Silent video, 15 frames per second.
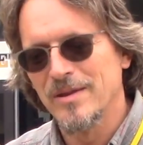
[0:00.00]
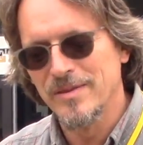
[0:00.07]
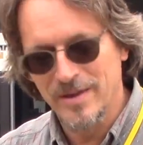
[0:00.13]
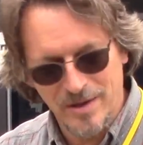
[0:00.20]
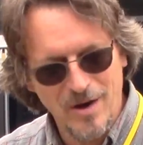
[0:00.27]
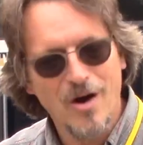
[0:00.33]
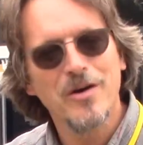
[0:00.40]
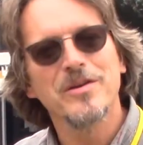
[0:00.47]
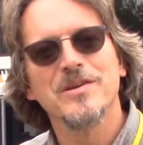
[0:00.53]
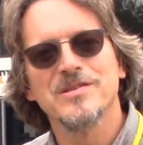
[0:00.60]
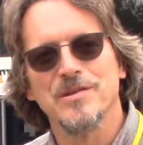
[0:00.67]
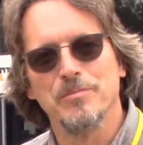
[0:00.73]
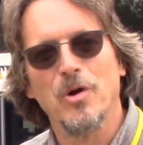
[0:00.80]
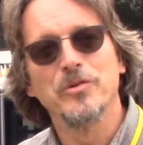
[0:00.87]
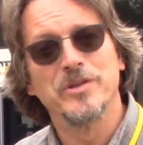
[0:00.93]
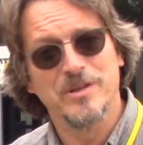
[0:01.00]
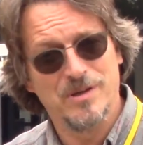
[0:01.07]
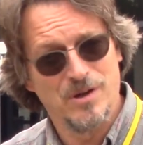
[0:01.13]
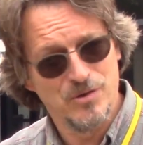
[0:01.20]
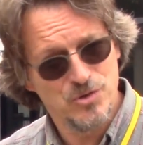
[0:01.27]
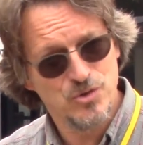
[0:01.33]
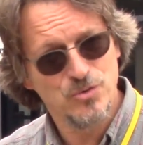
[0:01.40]
garden is a
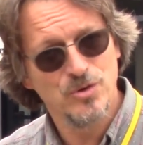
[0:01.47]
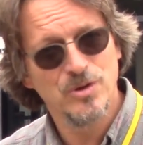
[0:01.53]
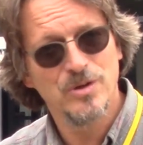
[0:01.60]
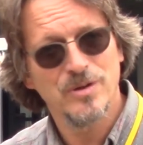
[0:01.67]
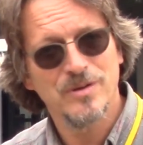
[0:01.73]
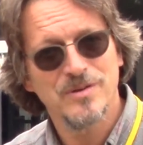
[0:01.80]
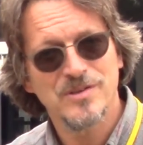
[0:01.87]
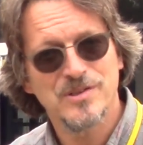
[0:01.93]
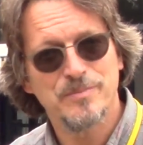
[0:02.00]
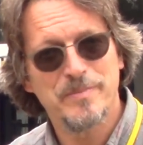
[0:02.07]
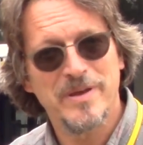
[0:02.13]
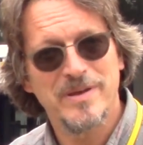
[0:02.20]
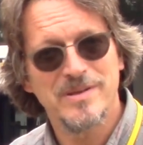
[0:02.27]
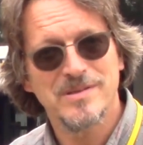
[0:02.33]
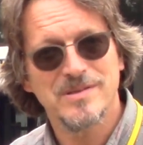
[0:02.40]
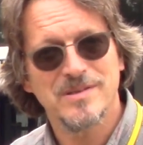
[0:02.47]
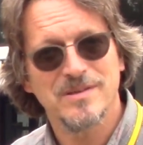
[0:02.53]
multicultural space.